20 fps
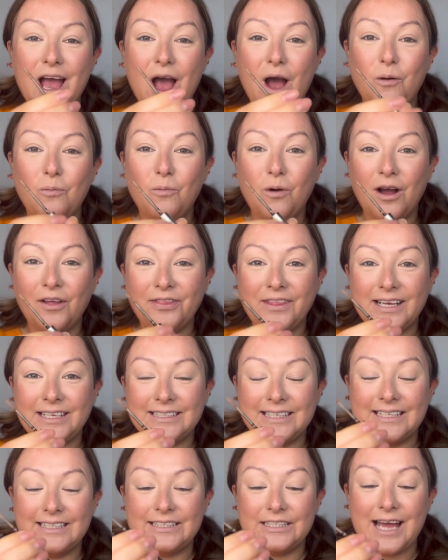And what
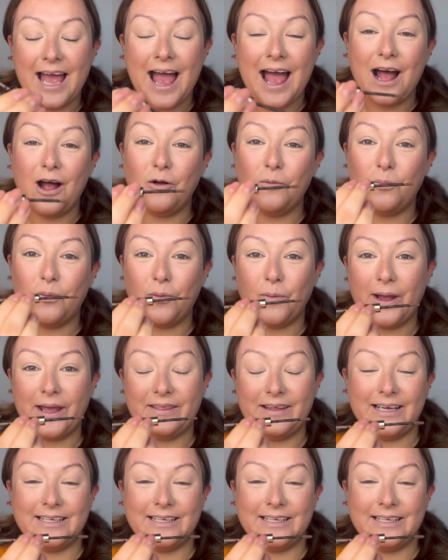this is to help with,